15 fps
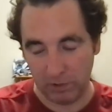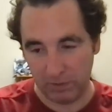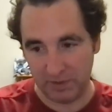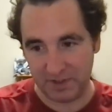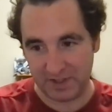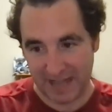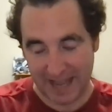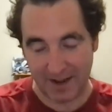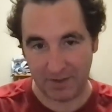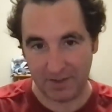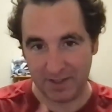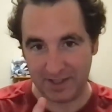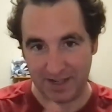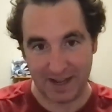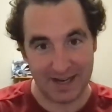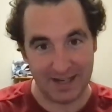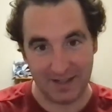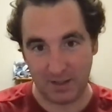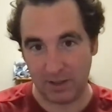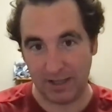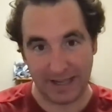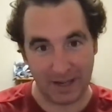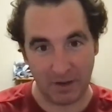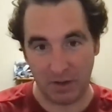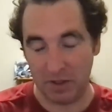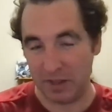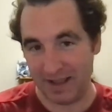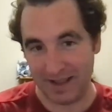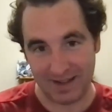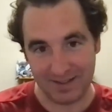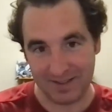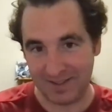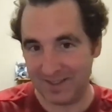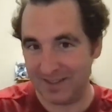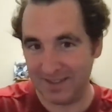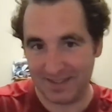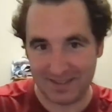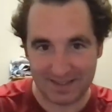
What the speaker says: staying on the site, clicking on things,